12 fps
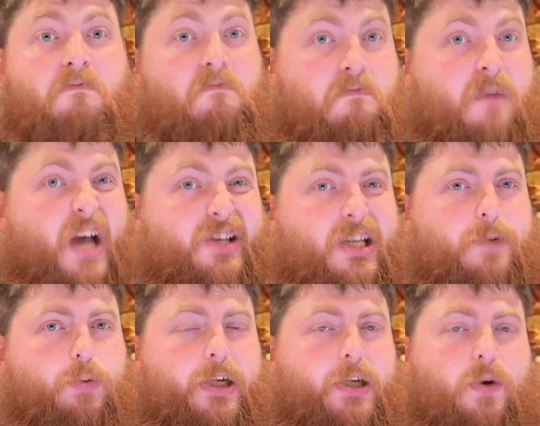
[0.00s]
That sounds
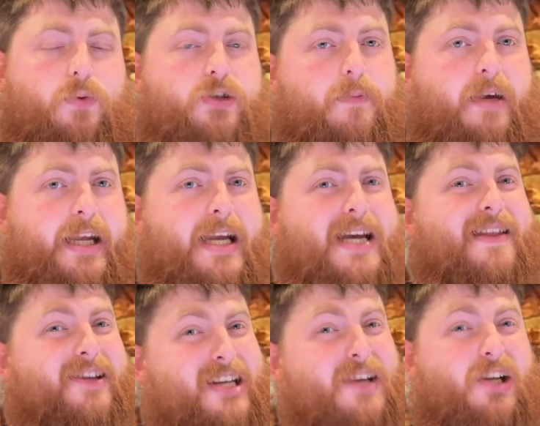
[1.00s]
pretty cool to me. It
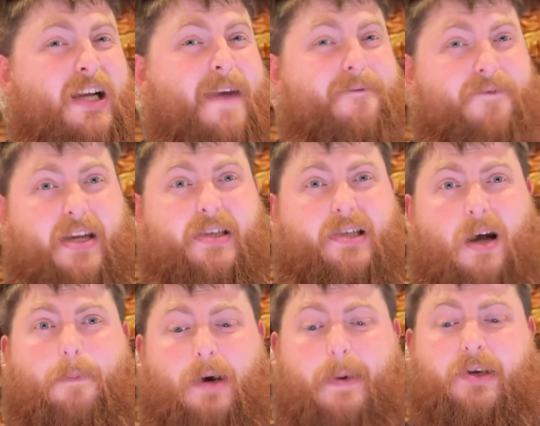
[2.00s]
sounds like it fits our
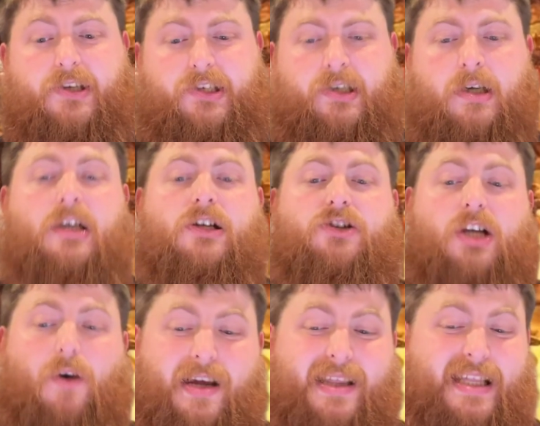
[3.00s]
premise. So
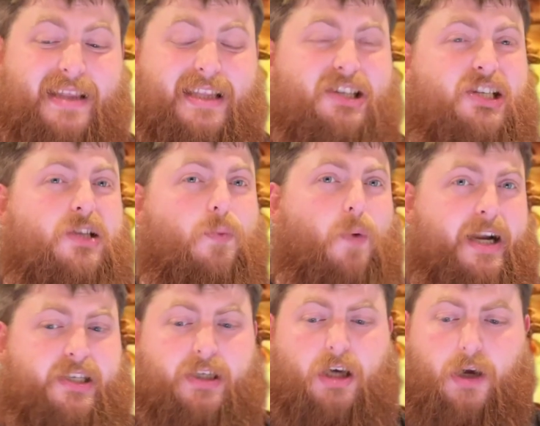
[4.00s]
I think this is the way
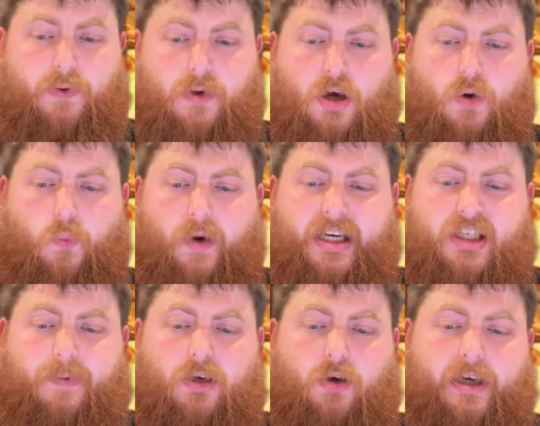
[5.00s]
to go. We need to
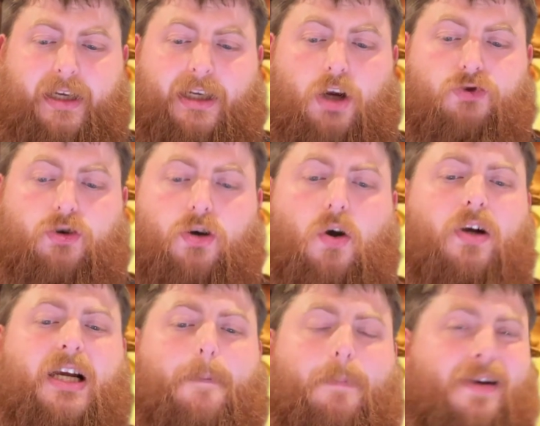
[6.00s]
be looking at a
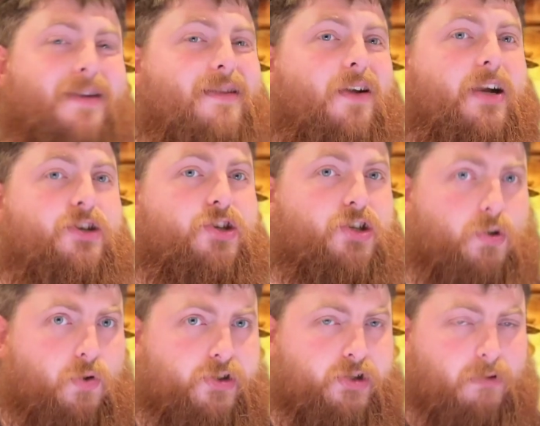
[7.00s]
Draconic Bloodline
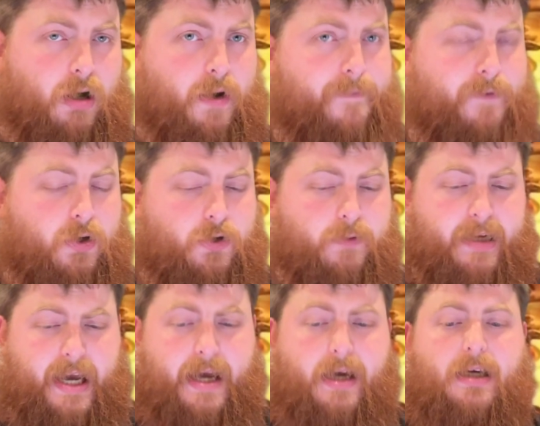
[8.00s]
Sorcerer for
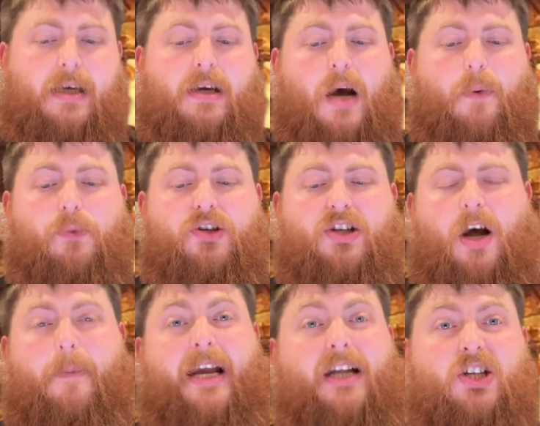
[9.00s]
Lumiere. And when we start
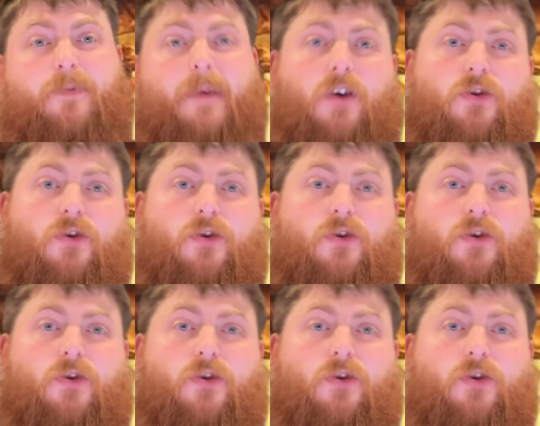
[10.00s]
picking spells,